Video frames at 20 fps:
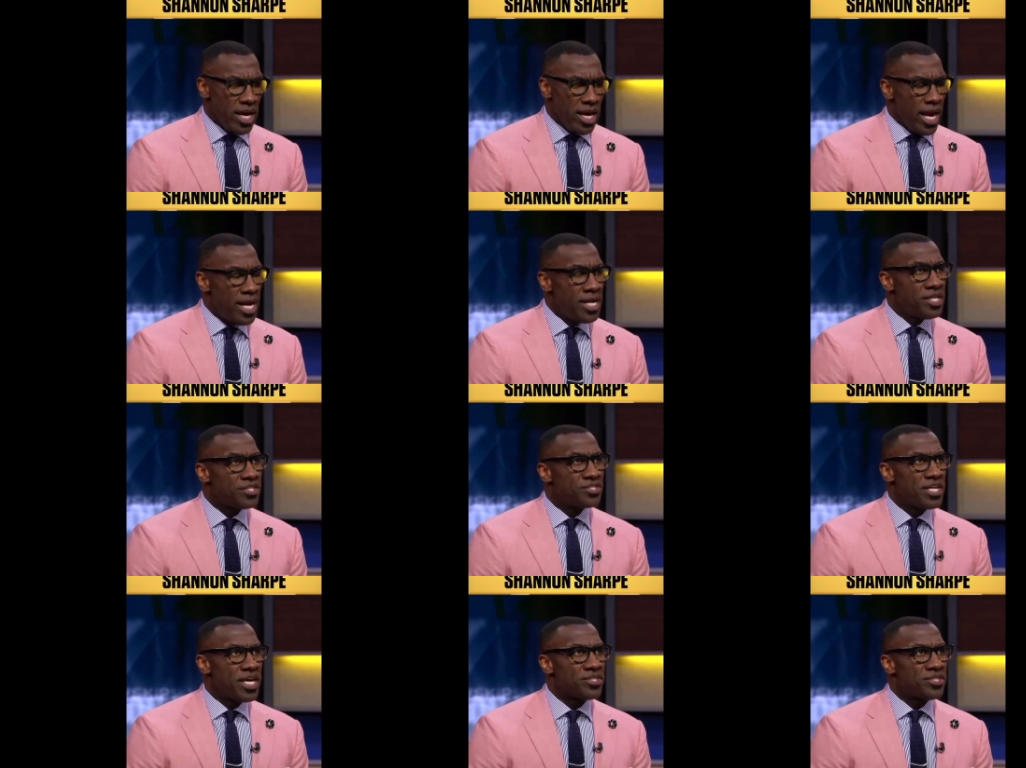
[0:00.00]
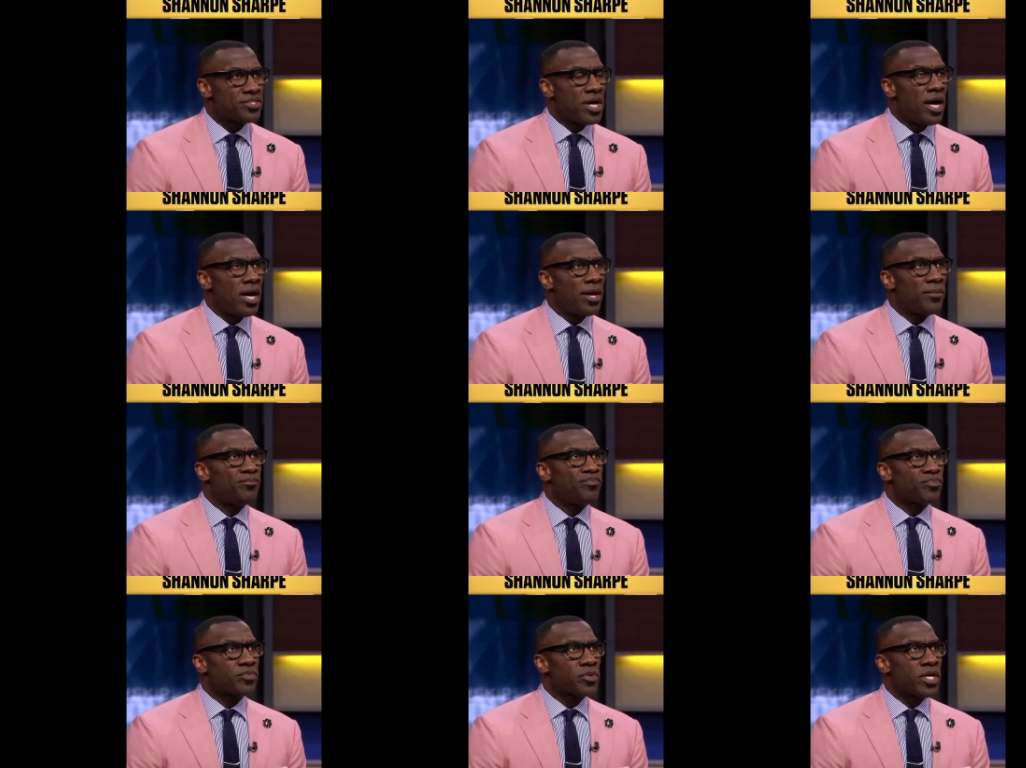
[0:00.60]
And he says,
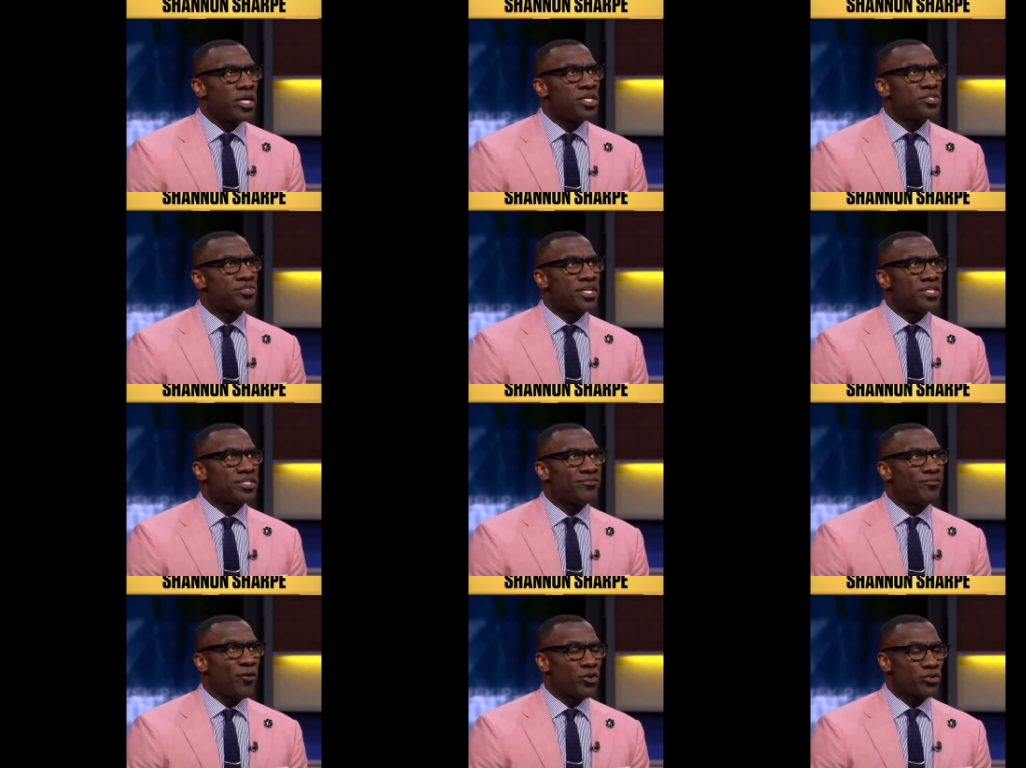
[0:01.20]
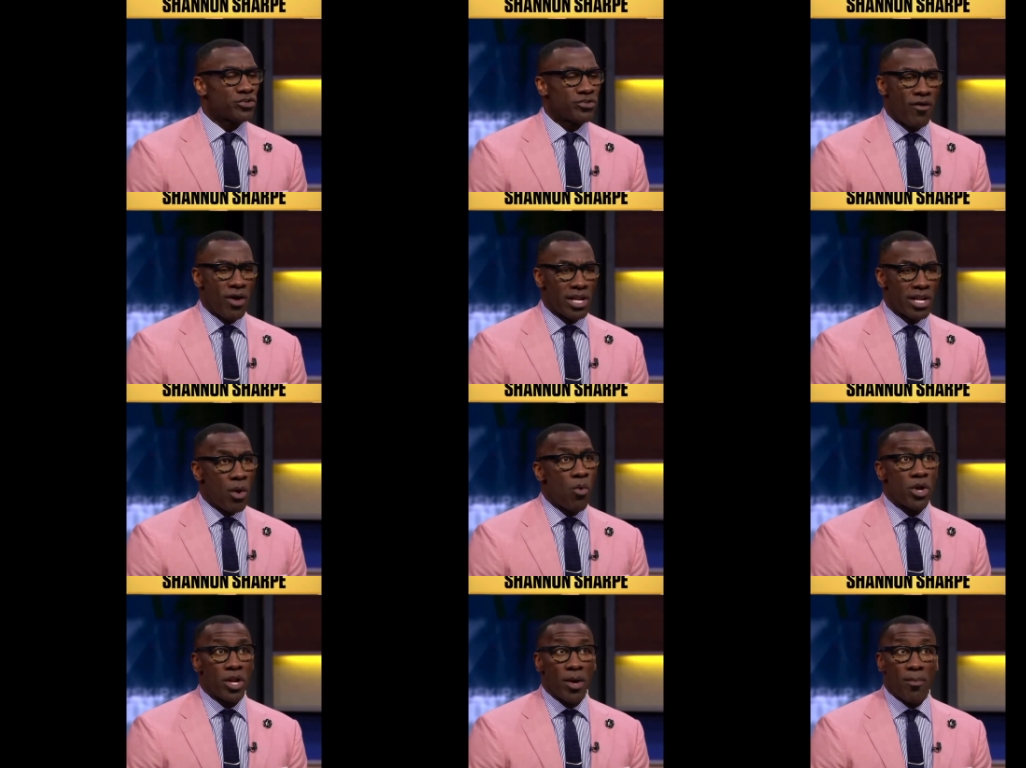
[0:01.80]
first of all,
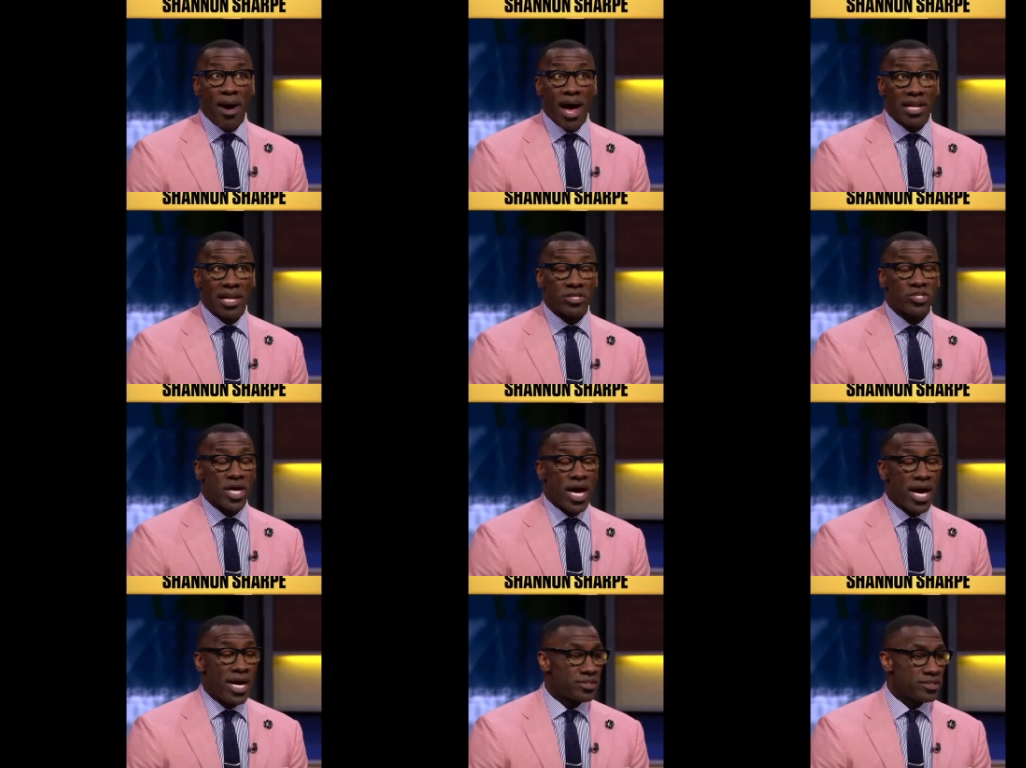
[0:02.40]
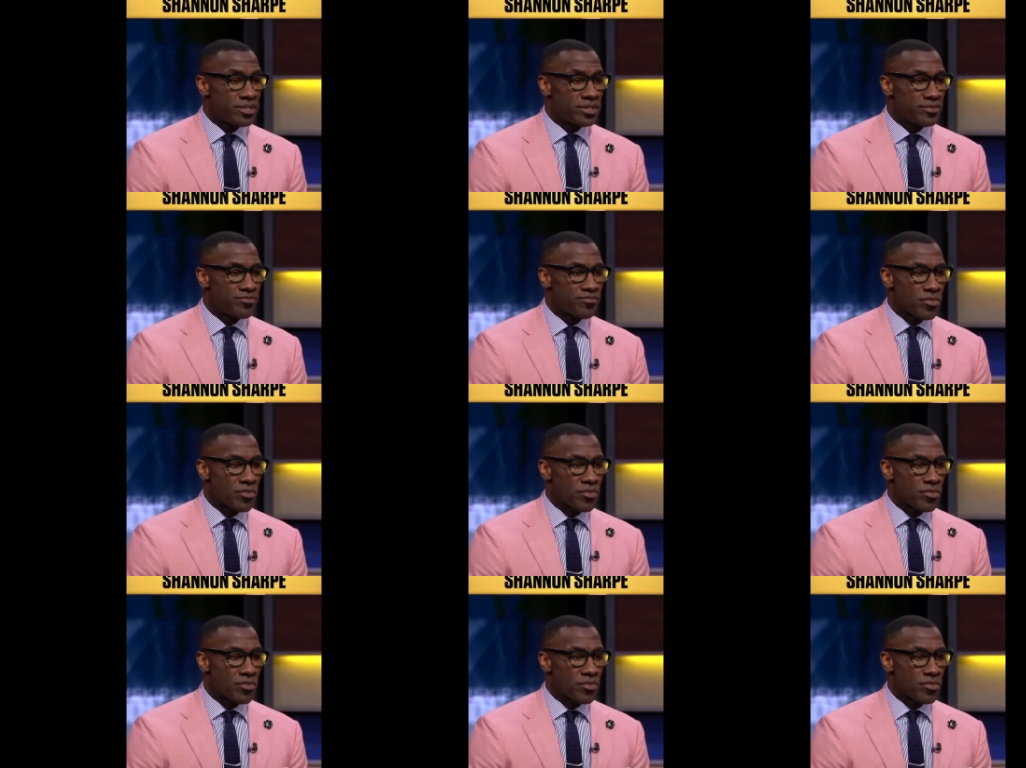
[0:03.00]
I want to apologize.